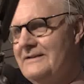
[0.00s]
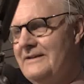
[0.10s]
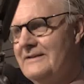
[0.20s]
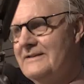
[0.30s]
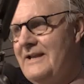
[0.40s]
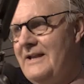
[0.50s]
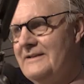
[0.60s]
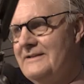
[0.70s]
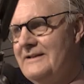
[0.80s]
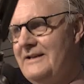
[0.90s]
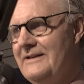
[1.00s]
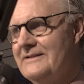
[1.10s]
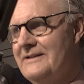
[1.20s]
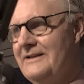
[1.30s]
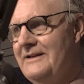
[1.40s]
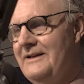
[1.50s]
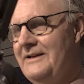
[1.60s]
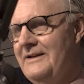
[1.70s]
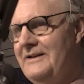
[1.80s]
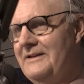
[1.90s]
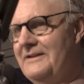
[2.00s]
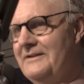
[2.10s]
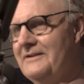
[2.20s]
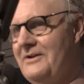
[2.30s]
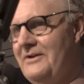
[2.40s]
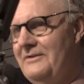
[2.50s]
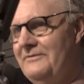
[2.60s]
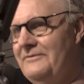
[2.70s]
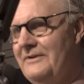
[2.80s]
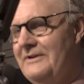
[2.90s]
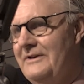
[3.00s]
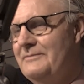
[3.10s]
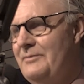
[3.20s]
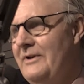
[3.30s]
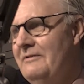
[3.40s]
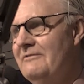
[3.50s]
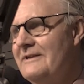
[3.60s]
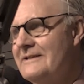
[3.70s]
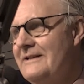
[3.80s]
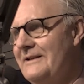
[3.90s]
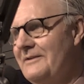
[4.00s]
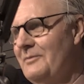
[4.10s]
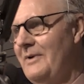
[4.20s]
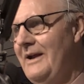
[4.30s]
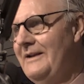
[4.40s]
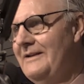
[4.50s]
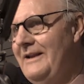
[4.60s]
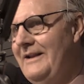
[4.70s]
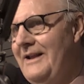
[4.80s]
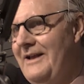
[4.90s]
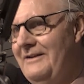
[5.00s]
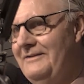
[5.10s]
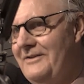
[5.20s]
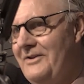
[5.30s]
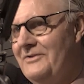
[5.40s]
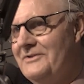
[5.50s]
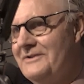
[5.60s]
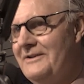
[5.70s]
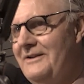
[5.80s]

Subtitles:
he? The sounds he gets, the kind of, it's pretty risky in a way to head out into those